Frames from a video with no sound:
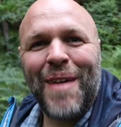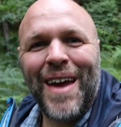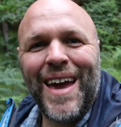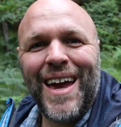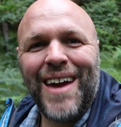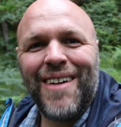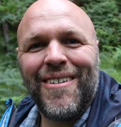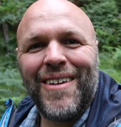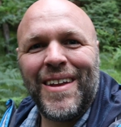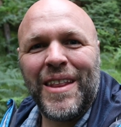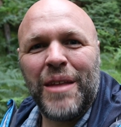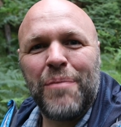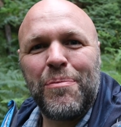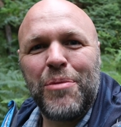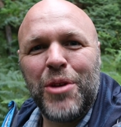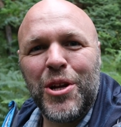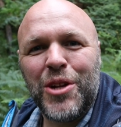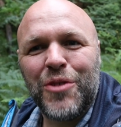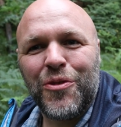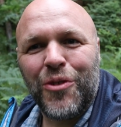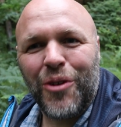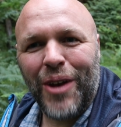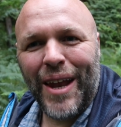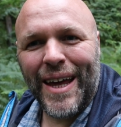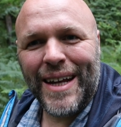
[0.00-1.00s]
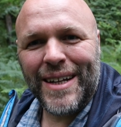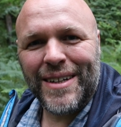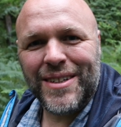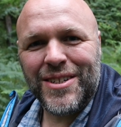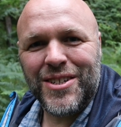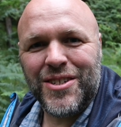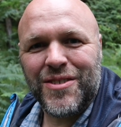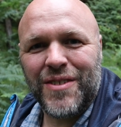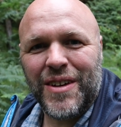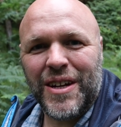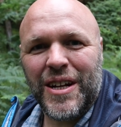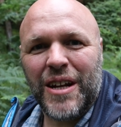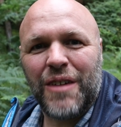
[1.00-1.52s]
here in the beautiful Lake
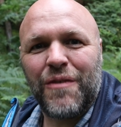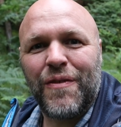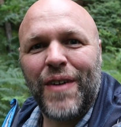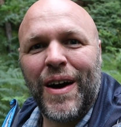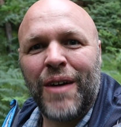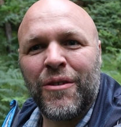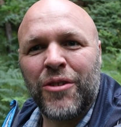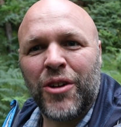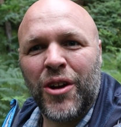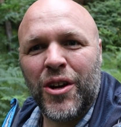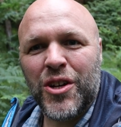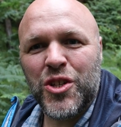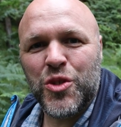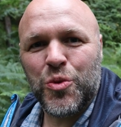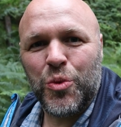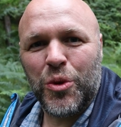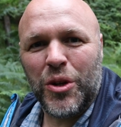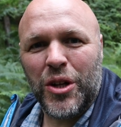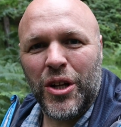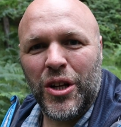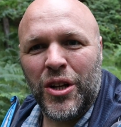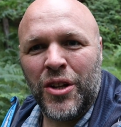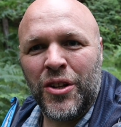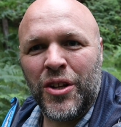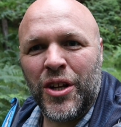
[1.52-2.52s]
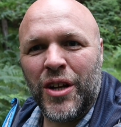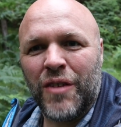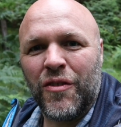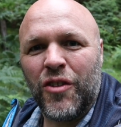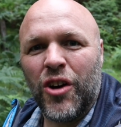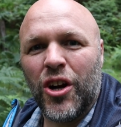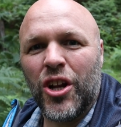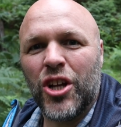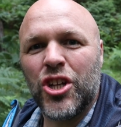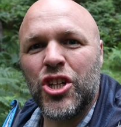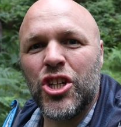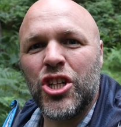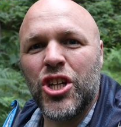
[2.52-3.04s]
District and I found a nice woodland and I've
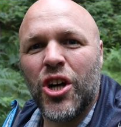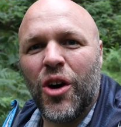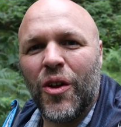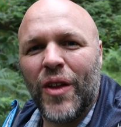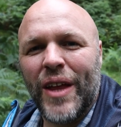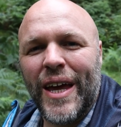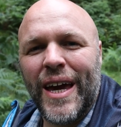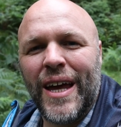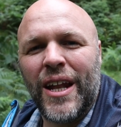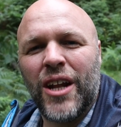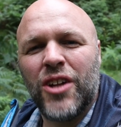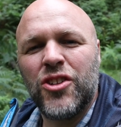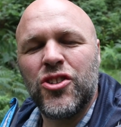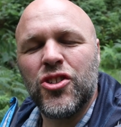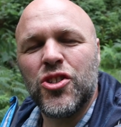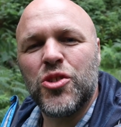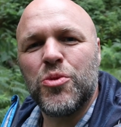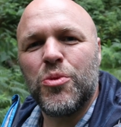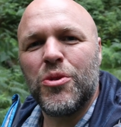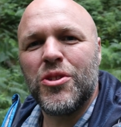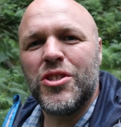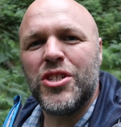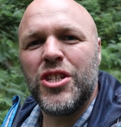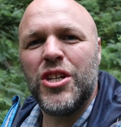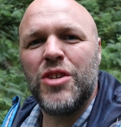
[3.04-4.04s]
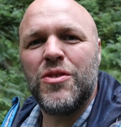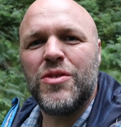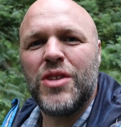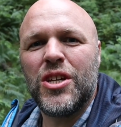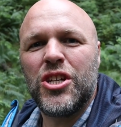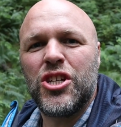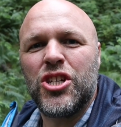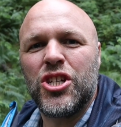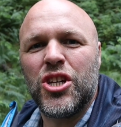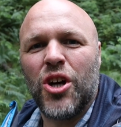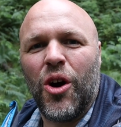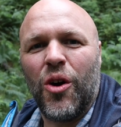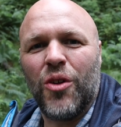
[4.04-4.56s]
got a shot here, and I just want to use
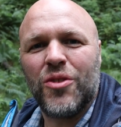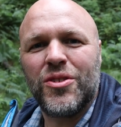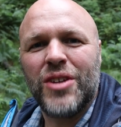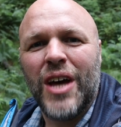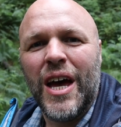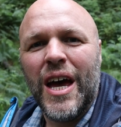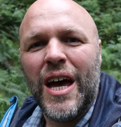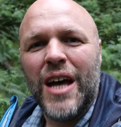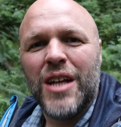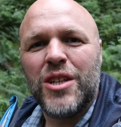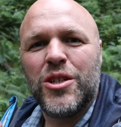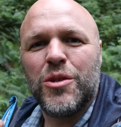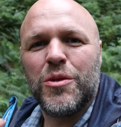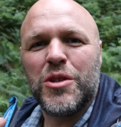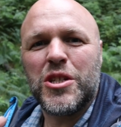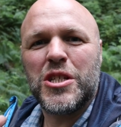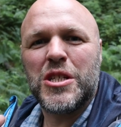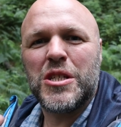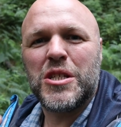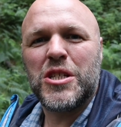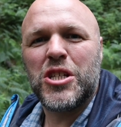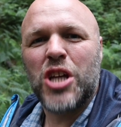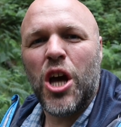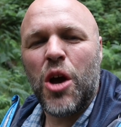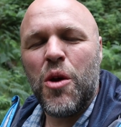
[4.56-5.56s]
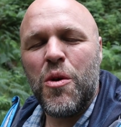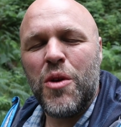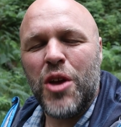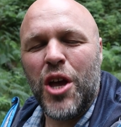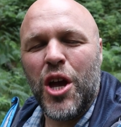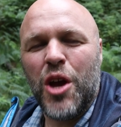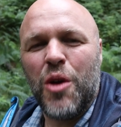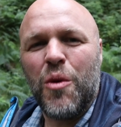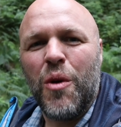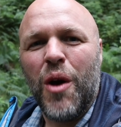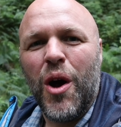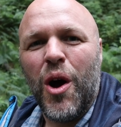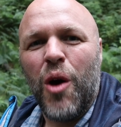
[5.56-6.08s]
this shot to show
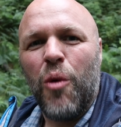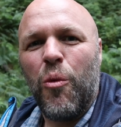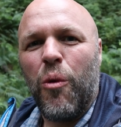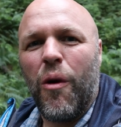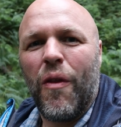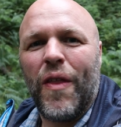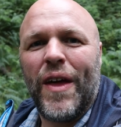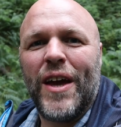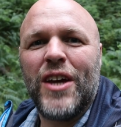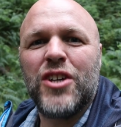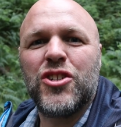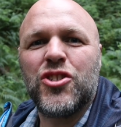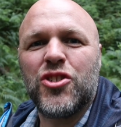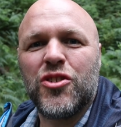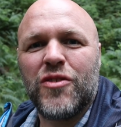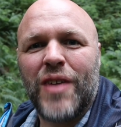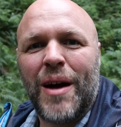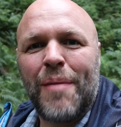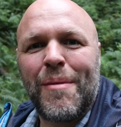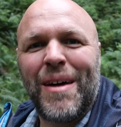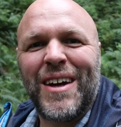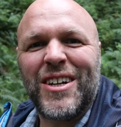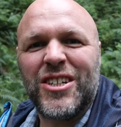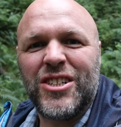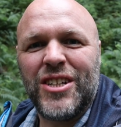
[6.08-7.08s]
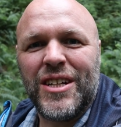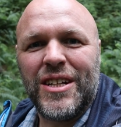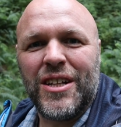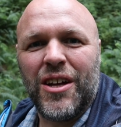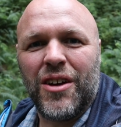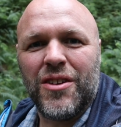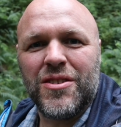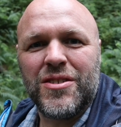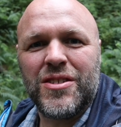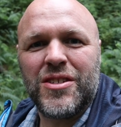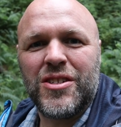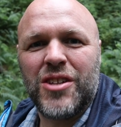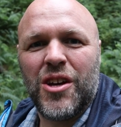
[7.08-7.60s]
you what the histogram actually
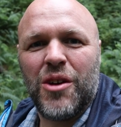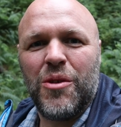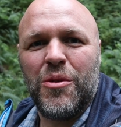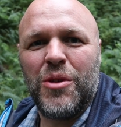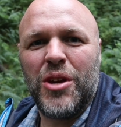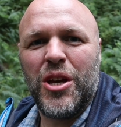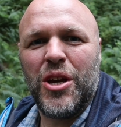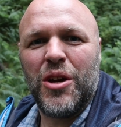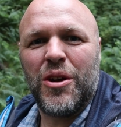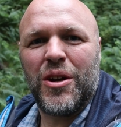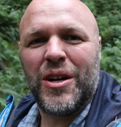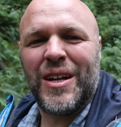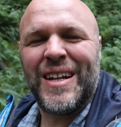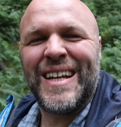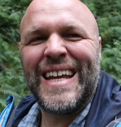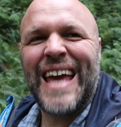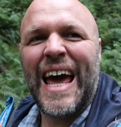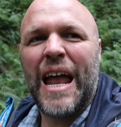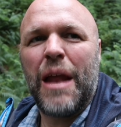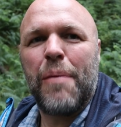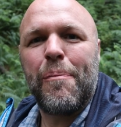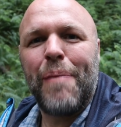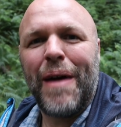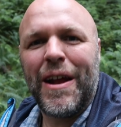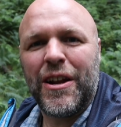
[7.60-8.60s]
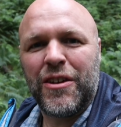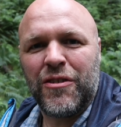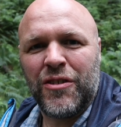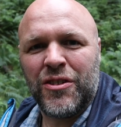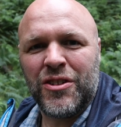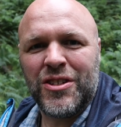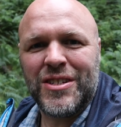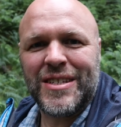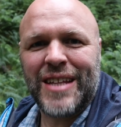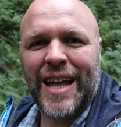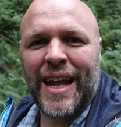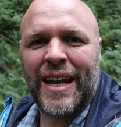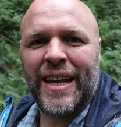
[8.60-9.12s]
does so you can get a better
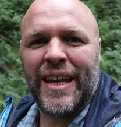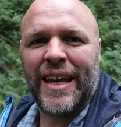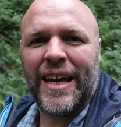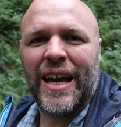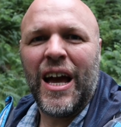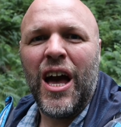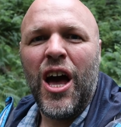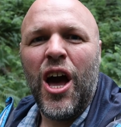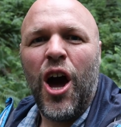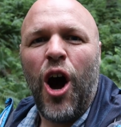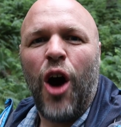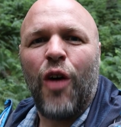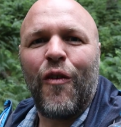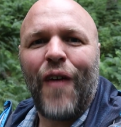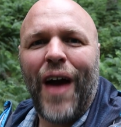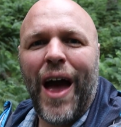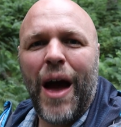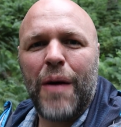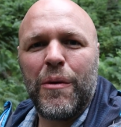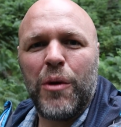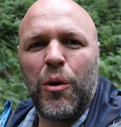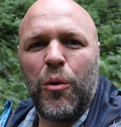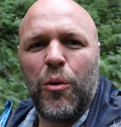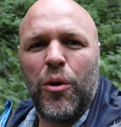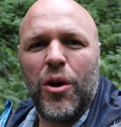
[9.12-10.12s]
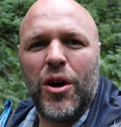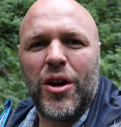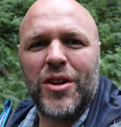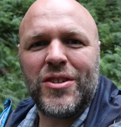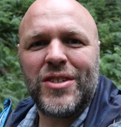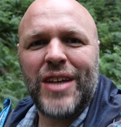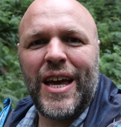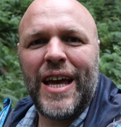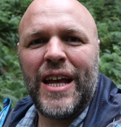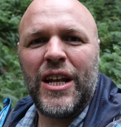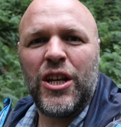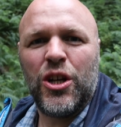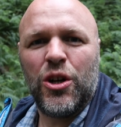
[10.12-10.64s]
understanding of how it
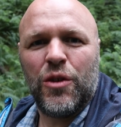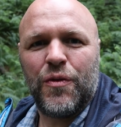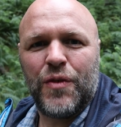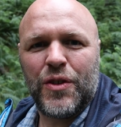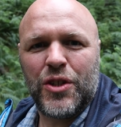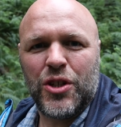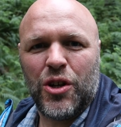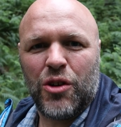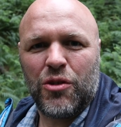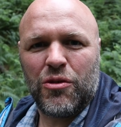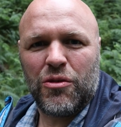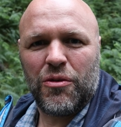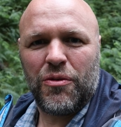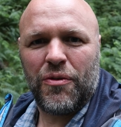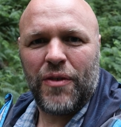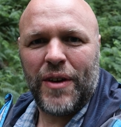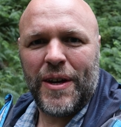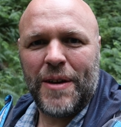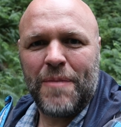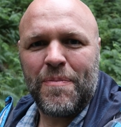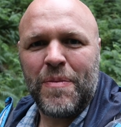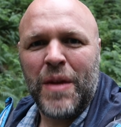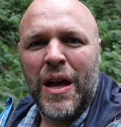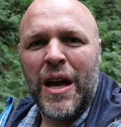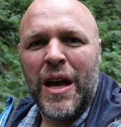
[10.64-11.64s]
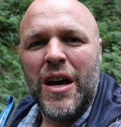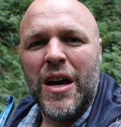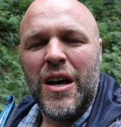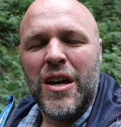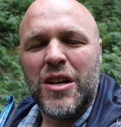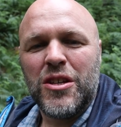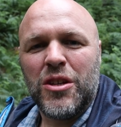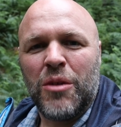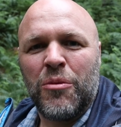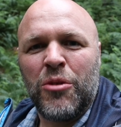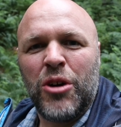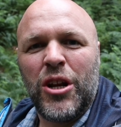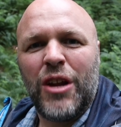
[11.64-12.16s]
works in your photography.
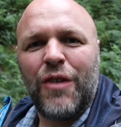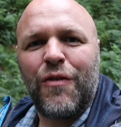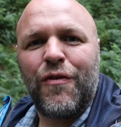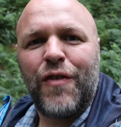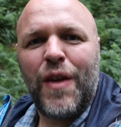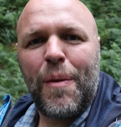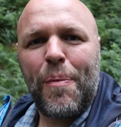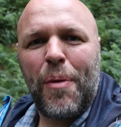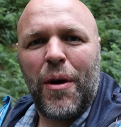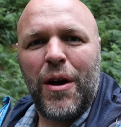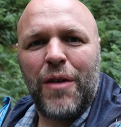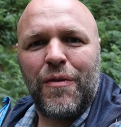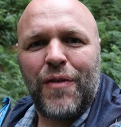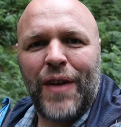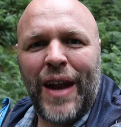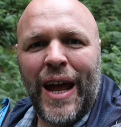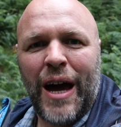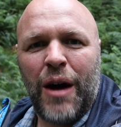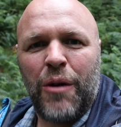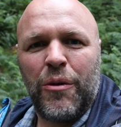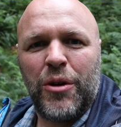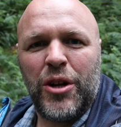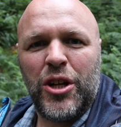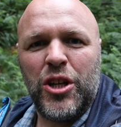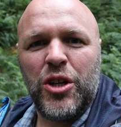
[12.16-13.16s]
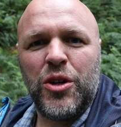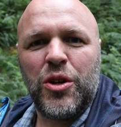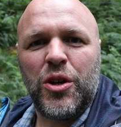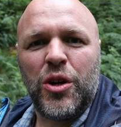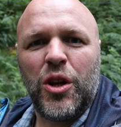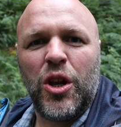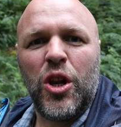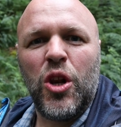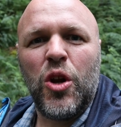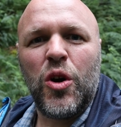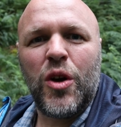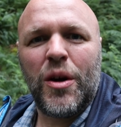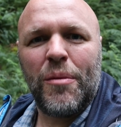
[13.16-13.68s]
So I'm going to flip over now and you
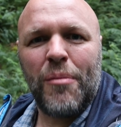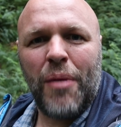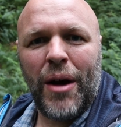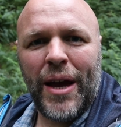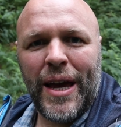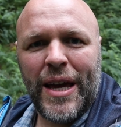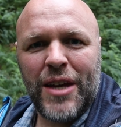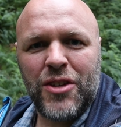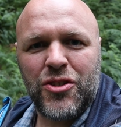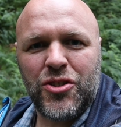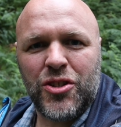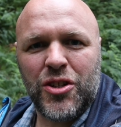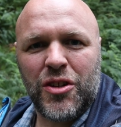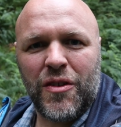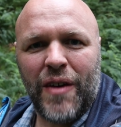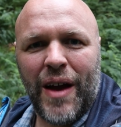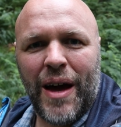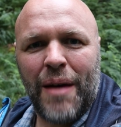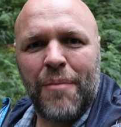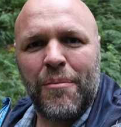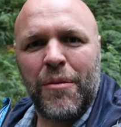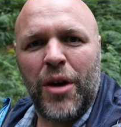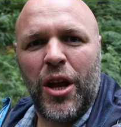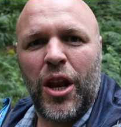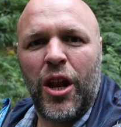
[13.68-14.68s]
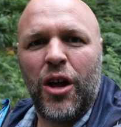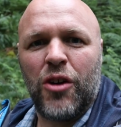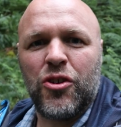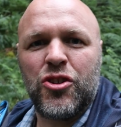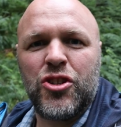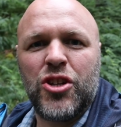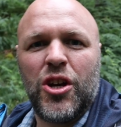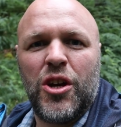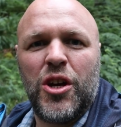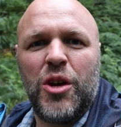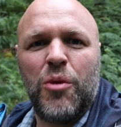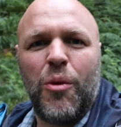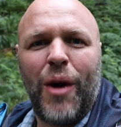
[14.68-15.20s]
can look at my histogram and I'll
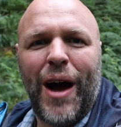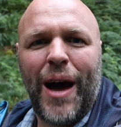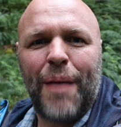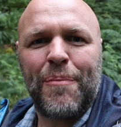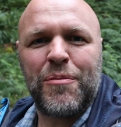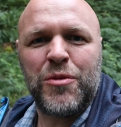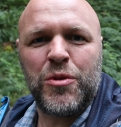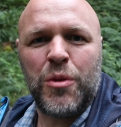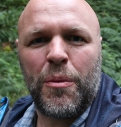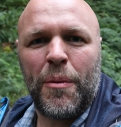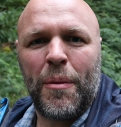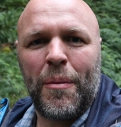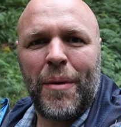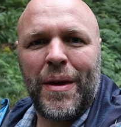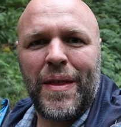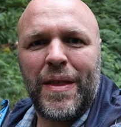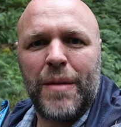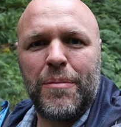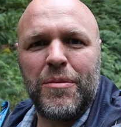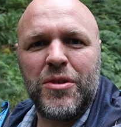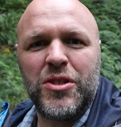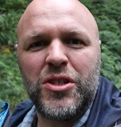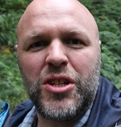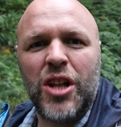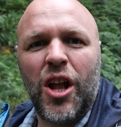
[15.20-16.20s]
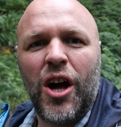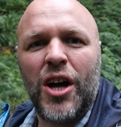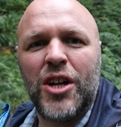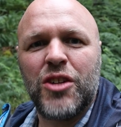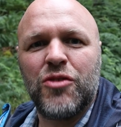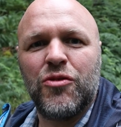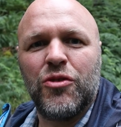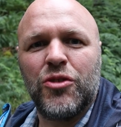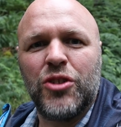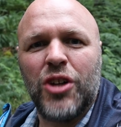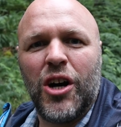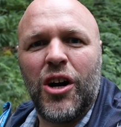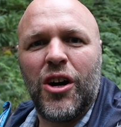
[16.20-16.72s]
show you what happens when we make the image
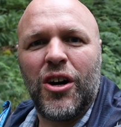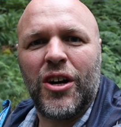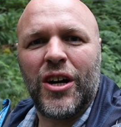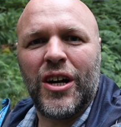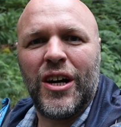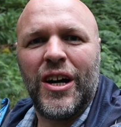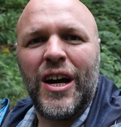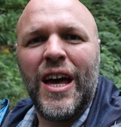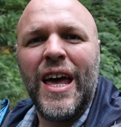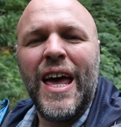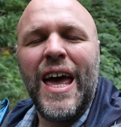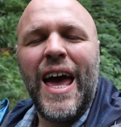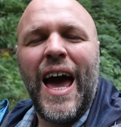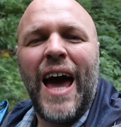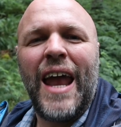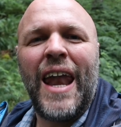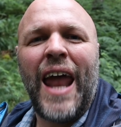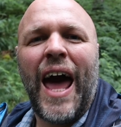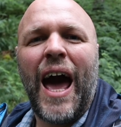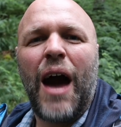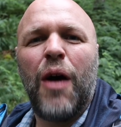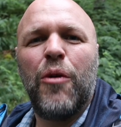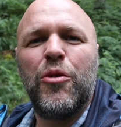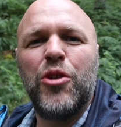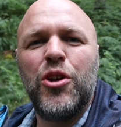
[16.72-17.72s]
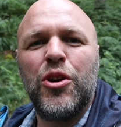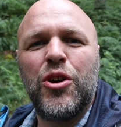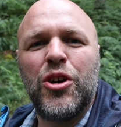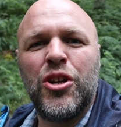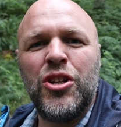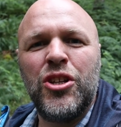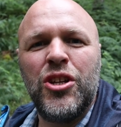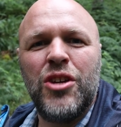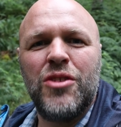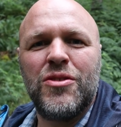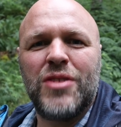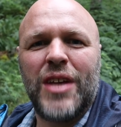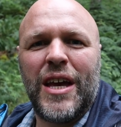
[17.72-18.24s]
lighter or darker and how you
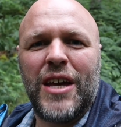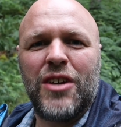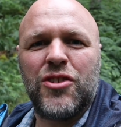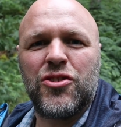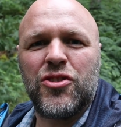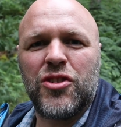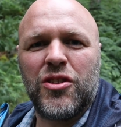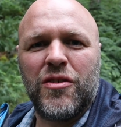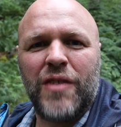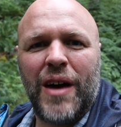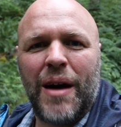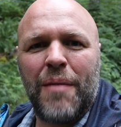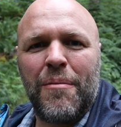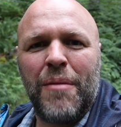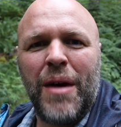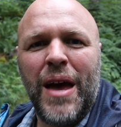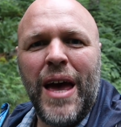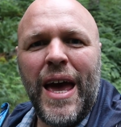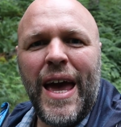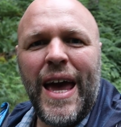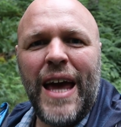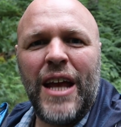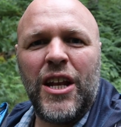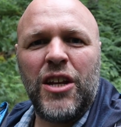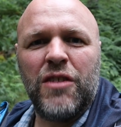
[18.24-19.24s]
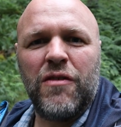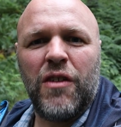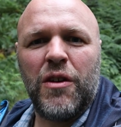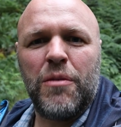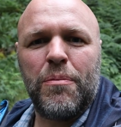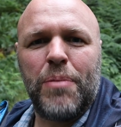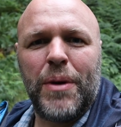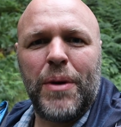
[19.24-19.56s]
can use the histogram in your own